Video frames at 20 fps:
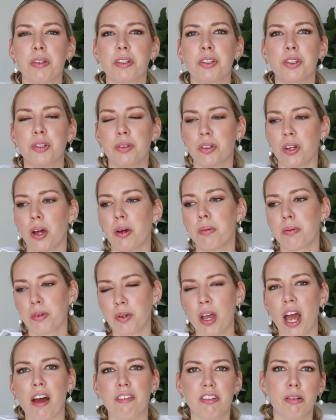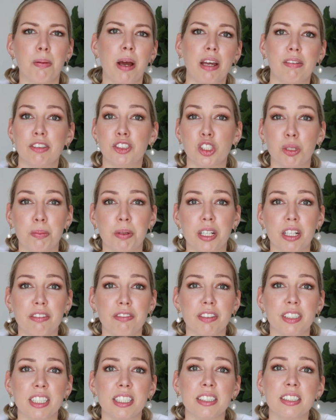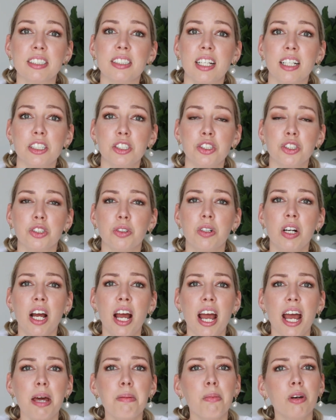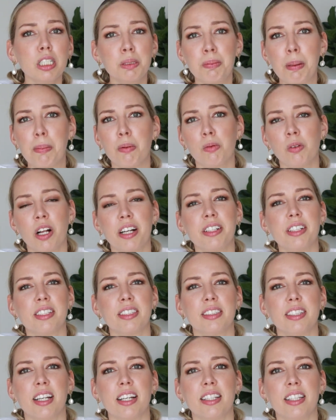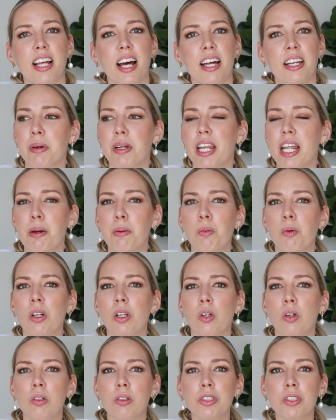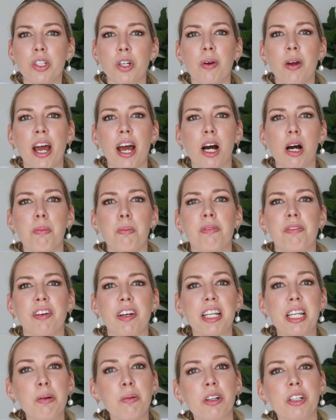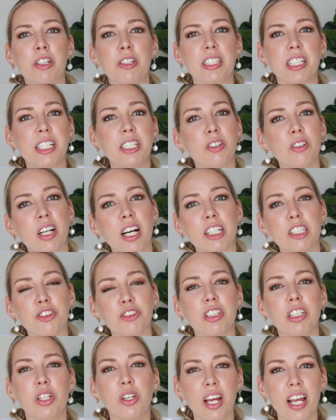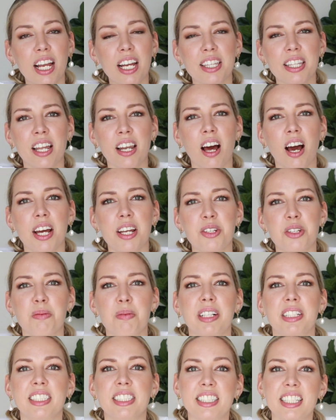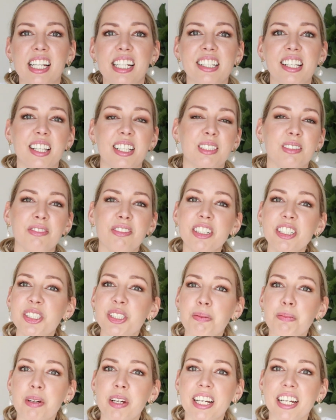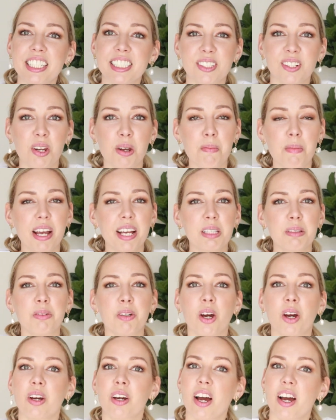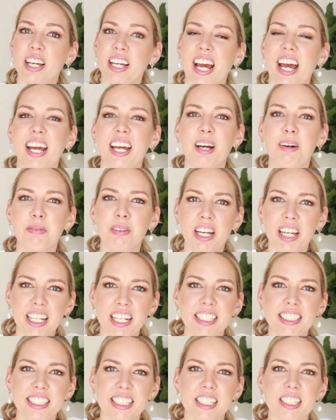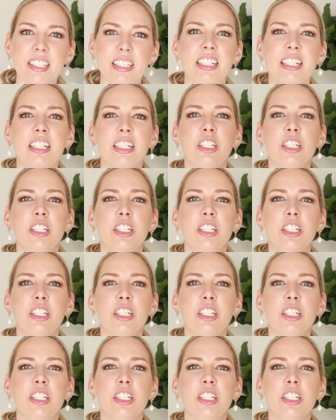you have to pay for shipping if it's international, and most people will understand that. But it will also help for anyone who's in your country looking at that item and seeing that there's free shipping. It's going to make them go, okay, I'm getting a deal.